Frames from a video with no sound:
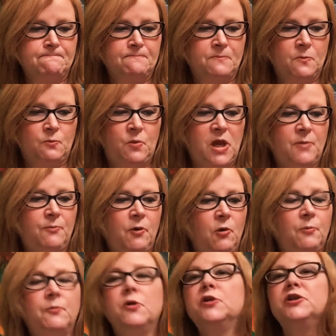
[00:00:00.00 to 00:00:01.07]

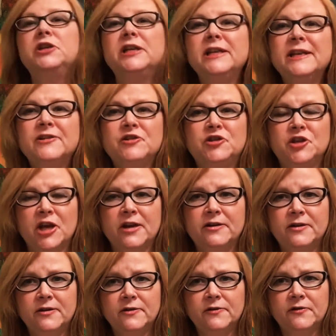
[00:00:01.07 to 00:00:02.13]
people pushing
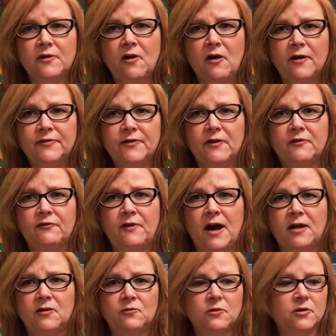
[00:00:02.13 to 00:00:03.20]
agendas on their
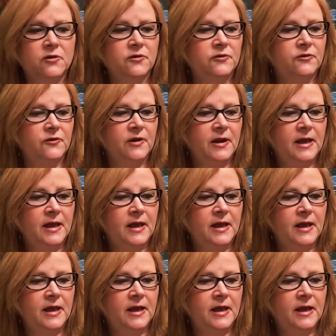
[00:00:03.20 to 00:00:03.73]
followers